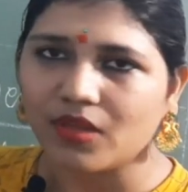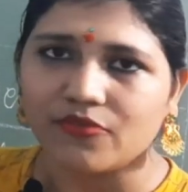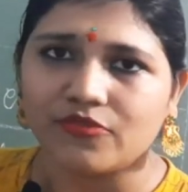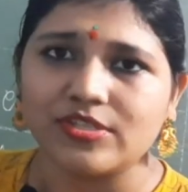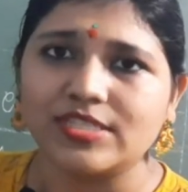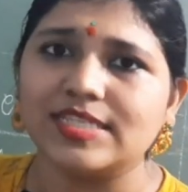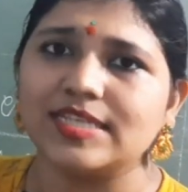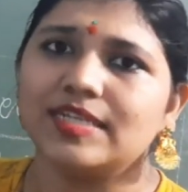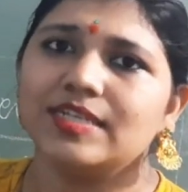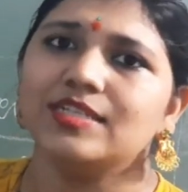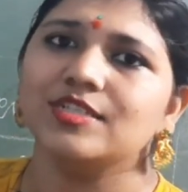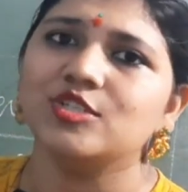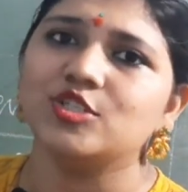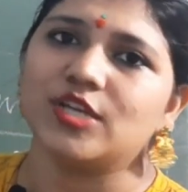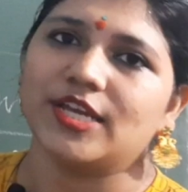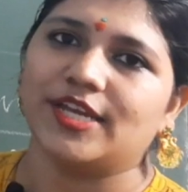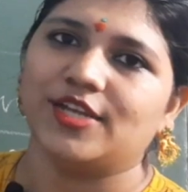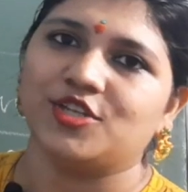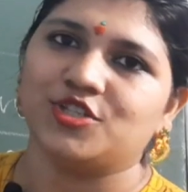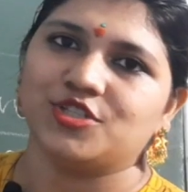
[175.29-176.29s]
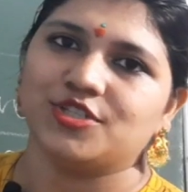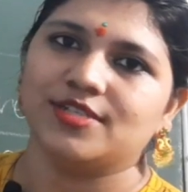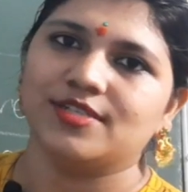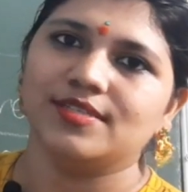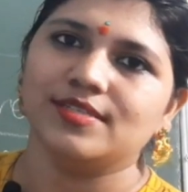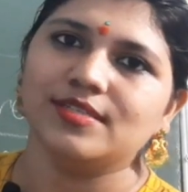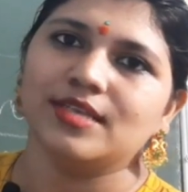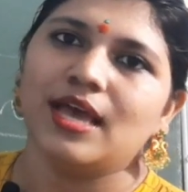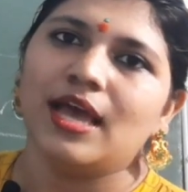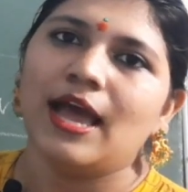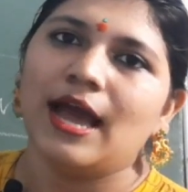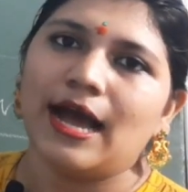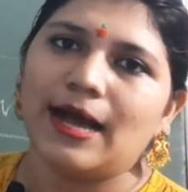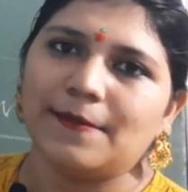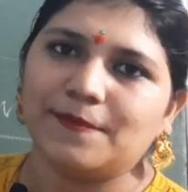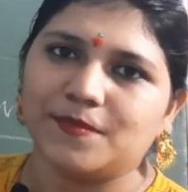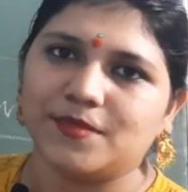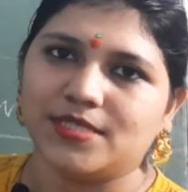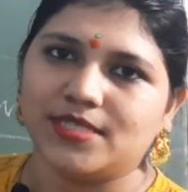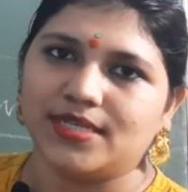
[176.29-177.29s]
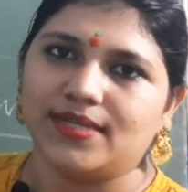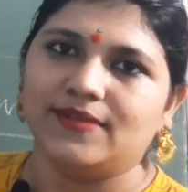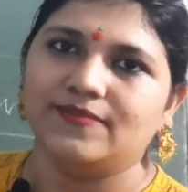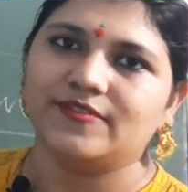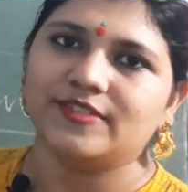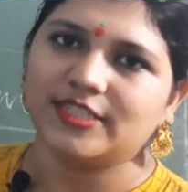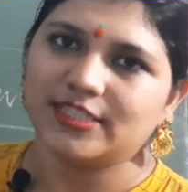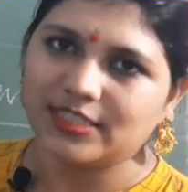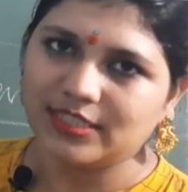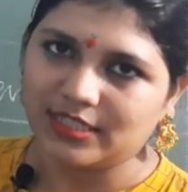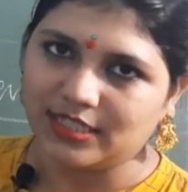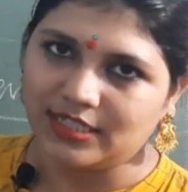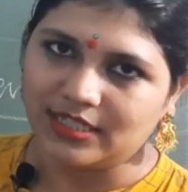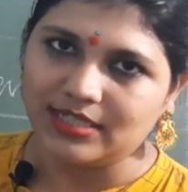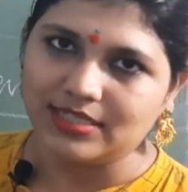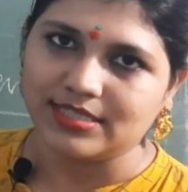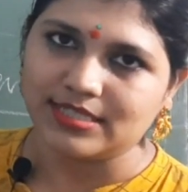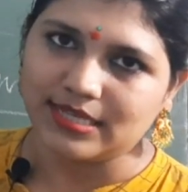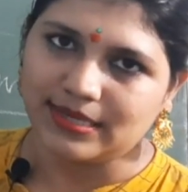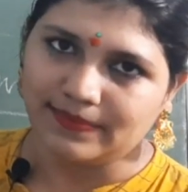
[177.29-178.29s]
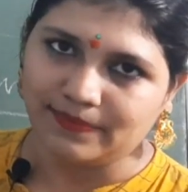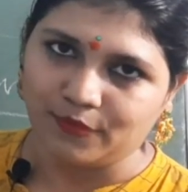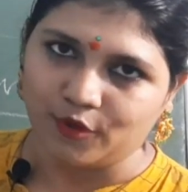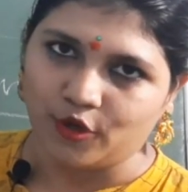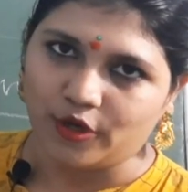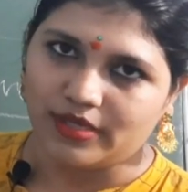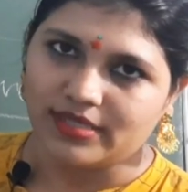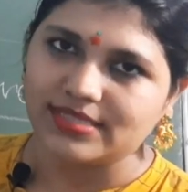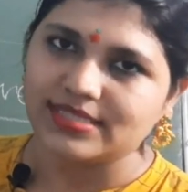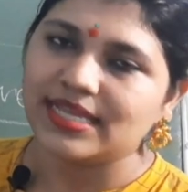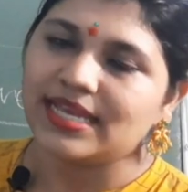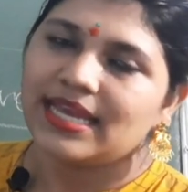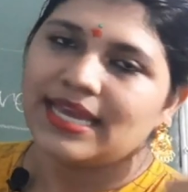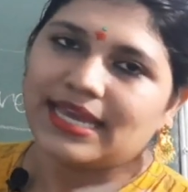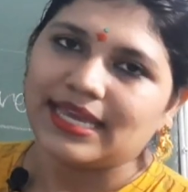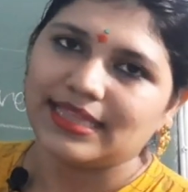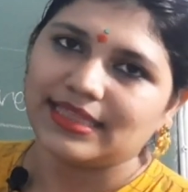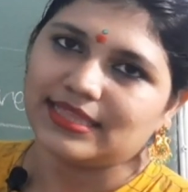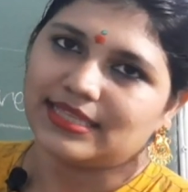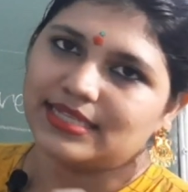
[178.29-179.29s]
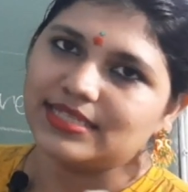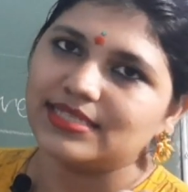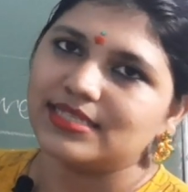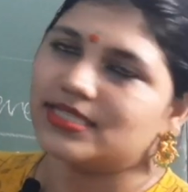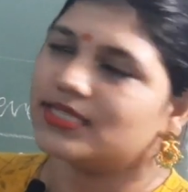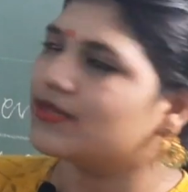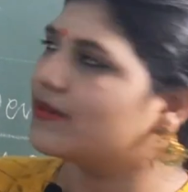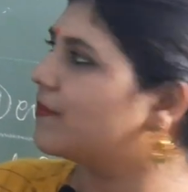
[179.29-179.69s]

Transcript: physical changes observed in girls and boys in this